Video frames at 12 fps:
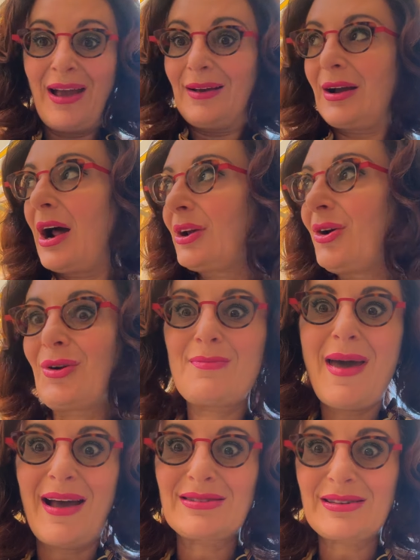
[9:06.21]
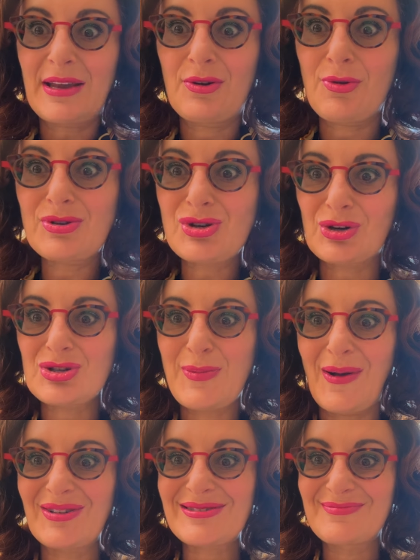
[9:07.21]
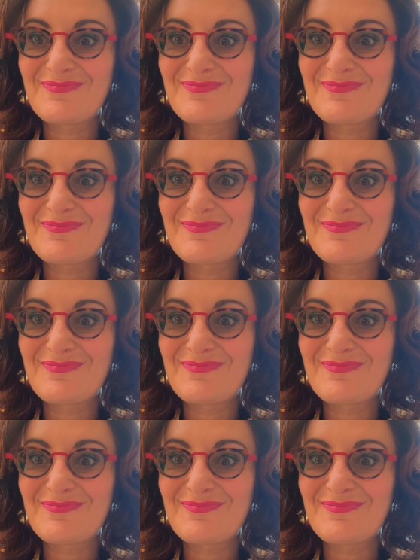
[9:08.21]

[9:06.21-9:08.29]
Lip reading: Gotta go to Mass. I hear the church bells.